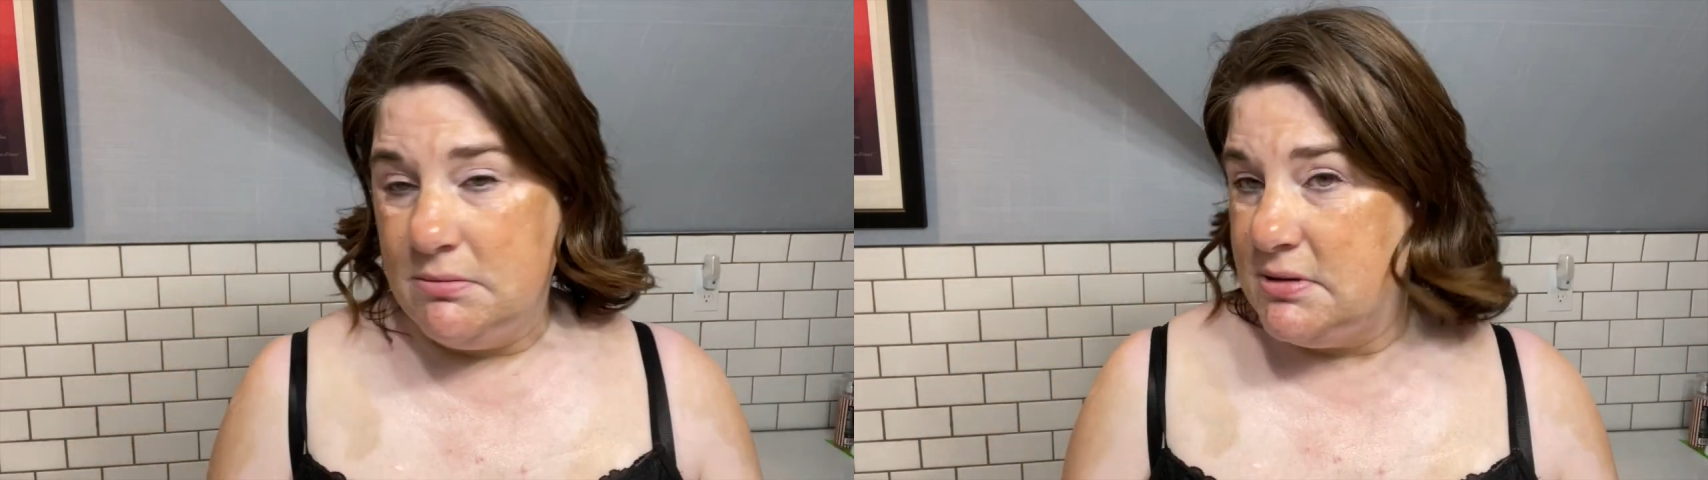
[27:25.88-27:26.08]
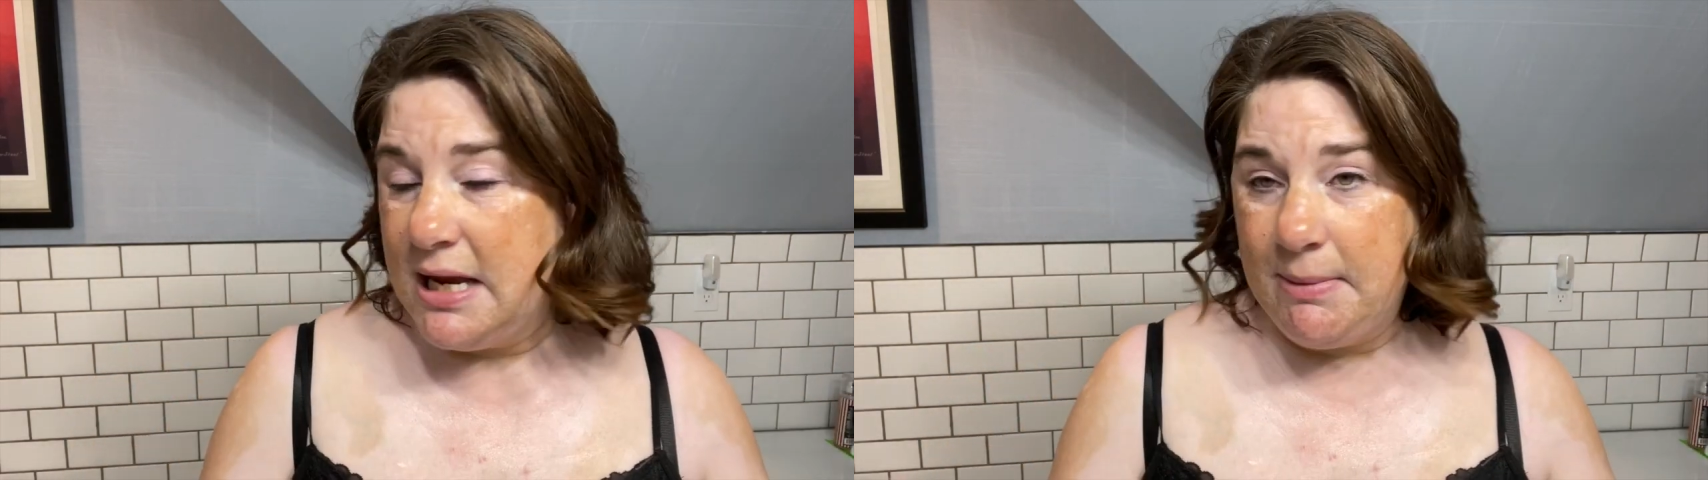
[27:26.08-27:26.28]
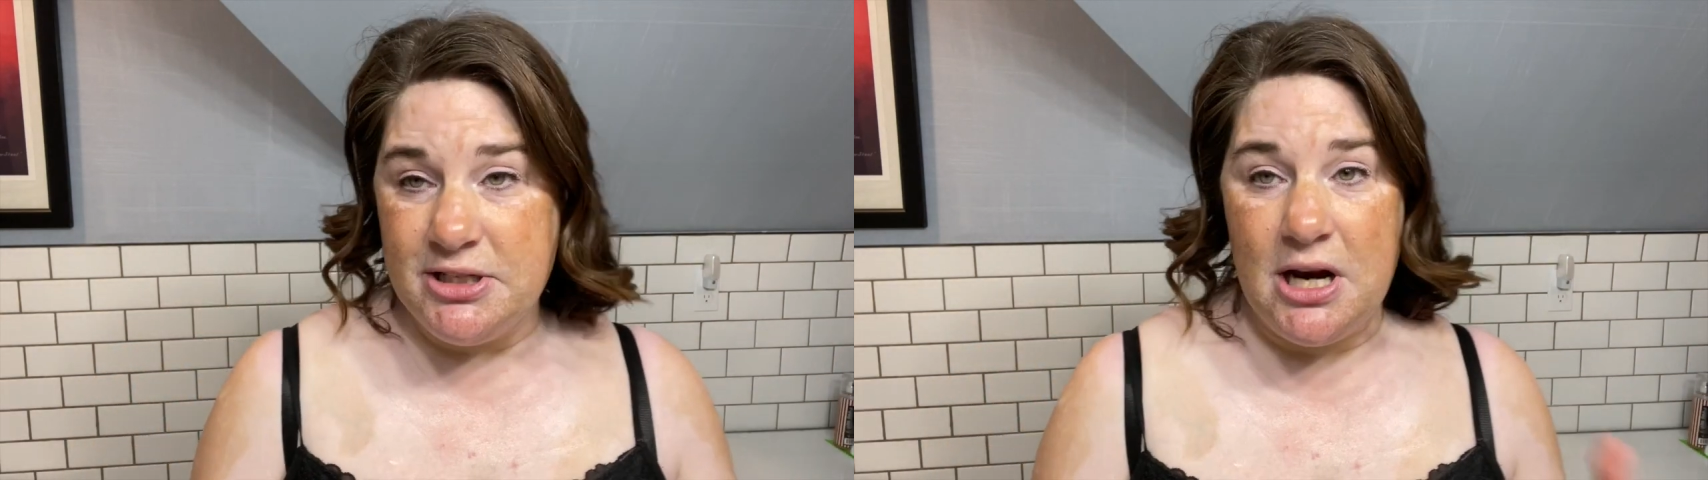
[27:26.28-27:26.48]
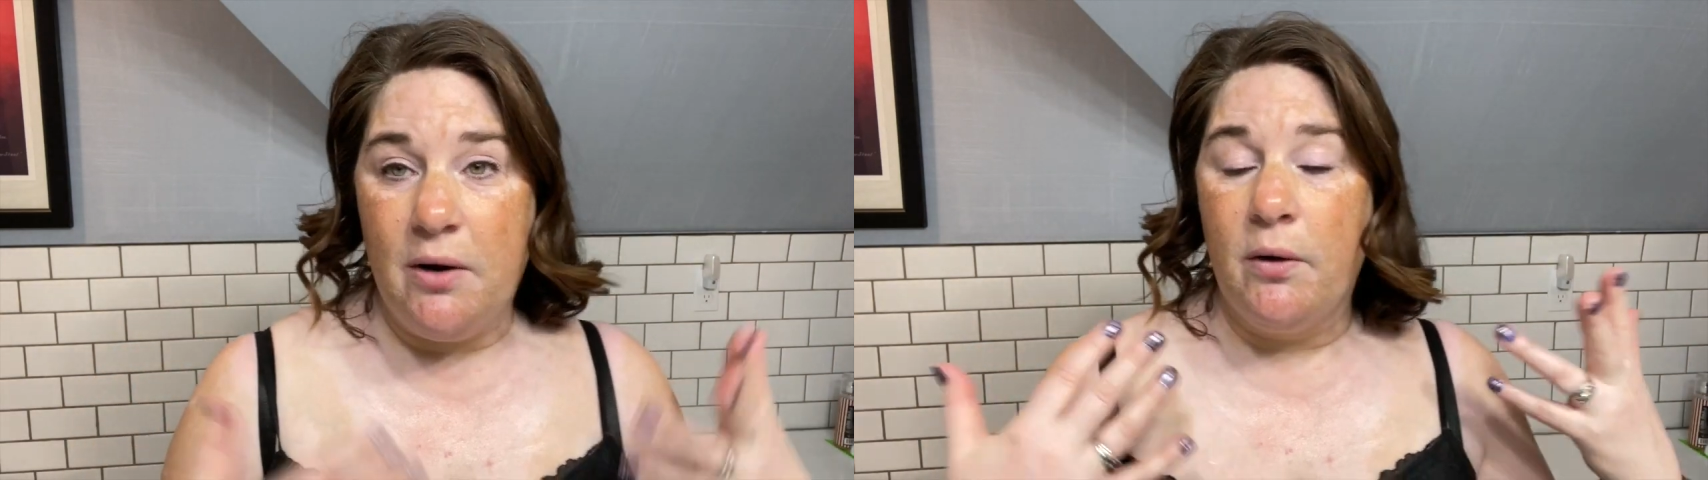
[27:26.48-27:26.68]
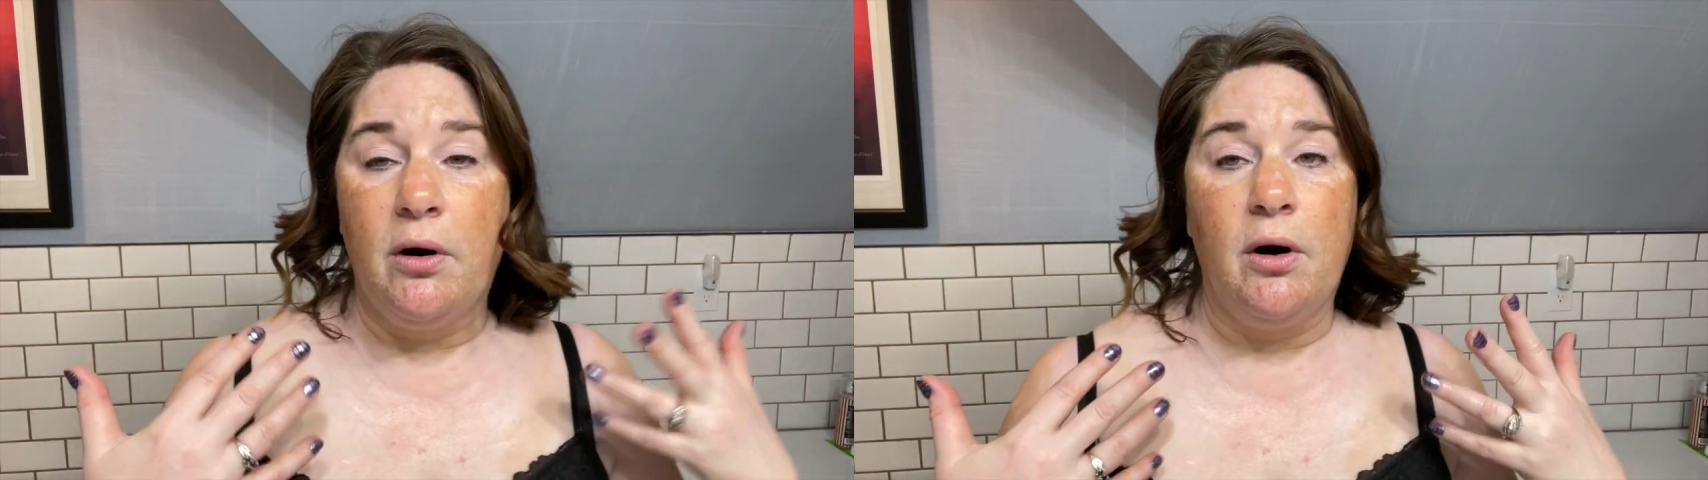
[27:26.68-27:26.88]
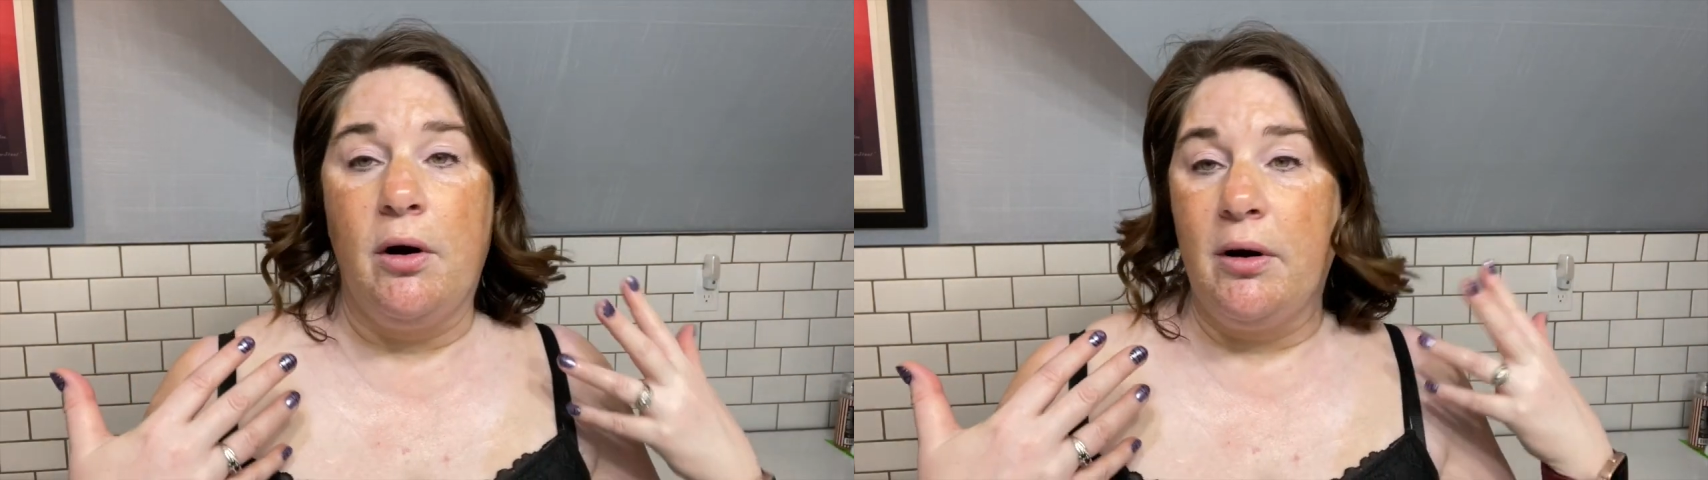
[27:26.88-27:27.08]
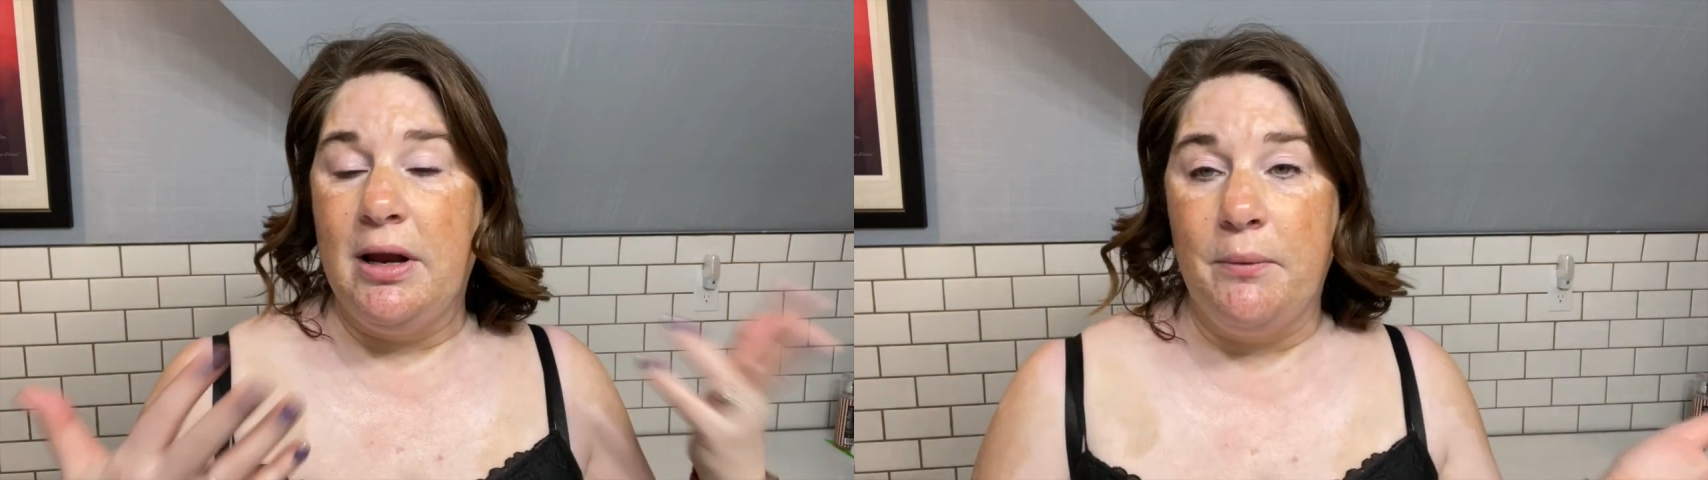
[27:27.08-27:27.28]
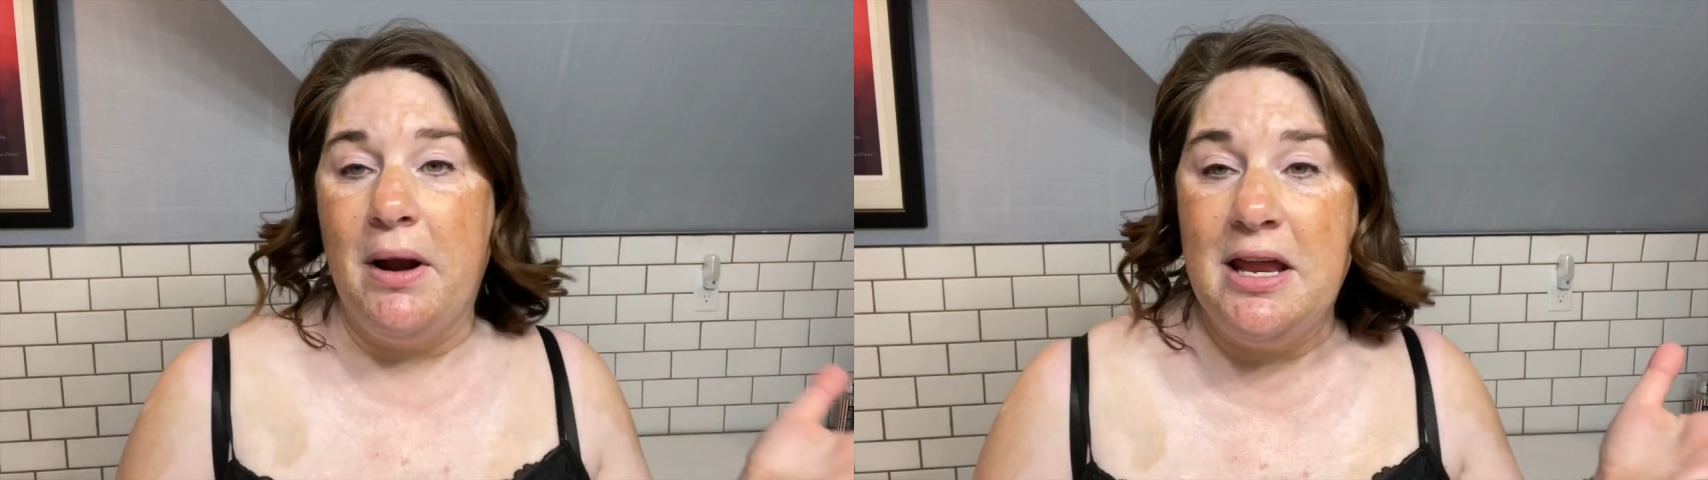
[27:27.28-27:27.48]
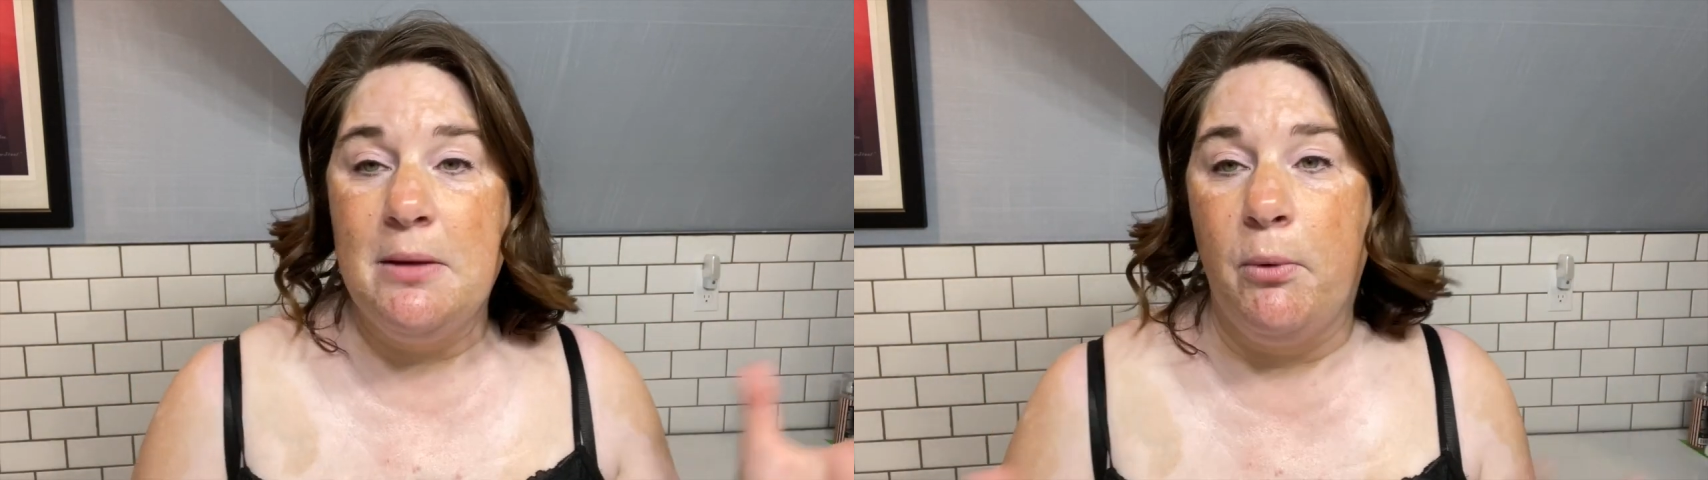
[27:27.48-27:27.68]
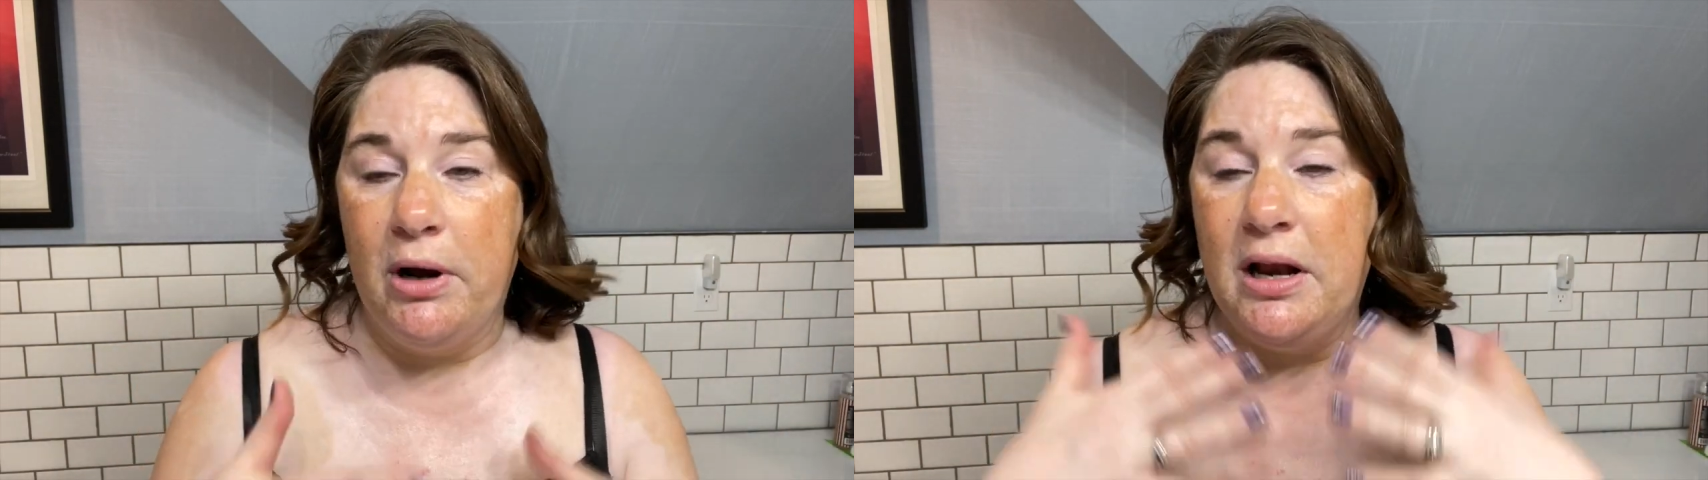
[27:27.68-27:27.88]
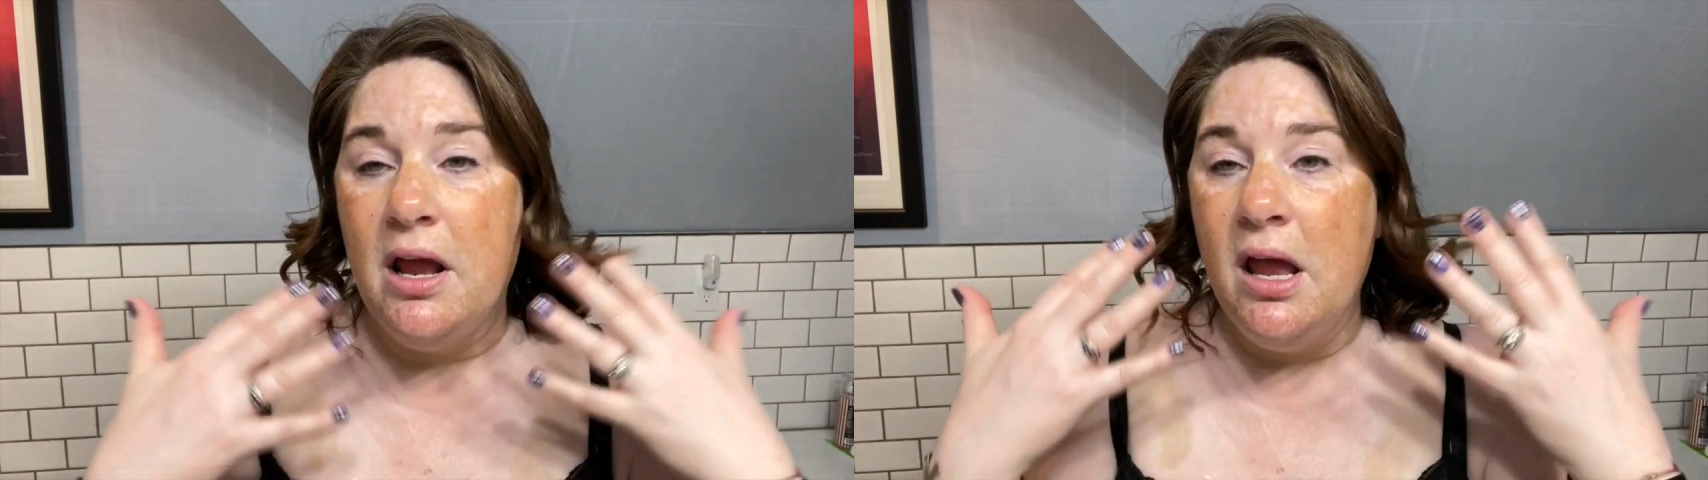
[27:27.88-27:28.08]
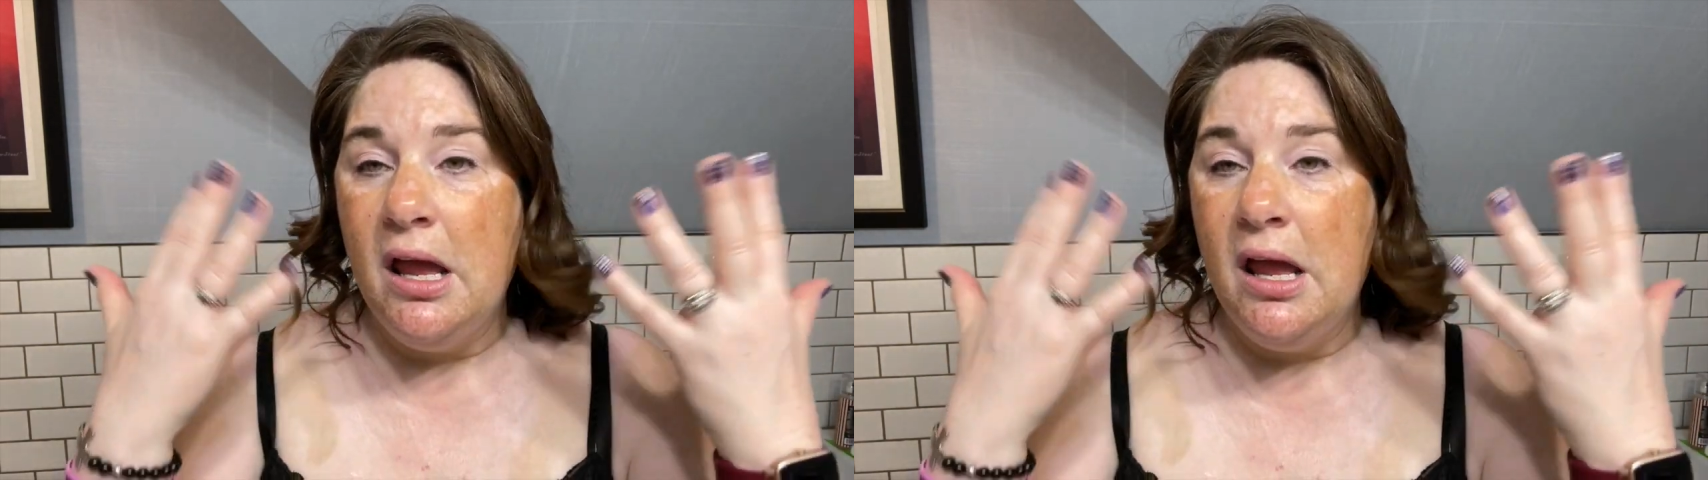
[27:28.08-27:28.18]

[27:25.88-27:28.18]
take my shower or get ready in the morning,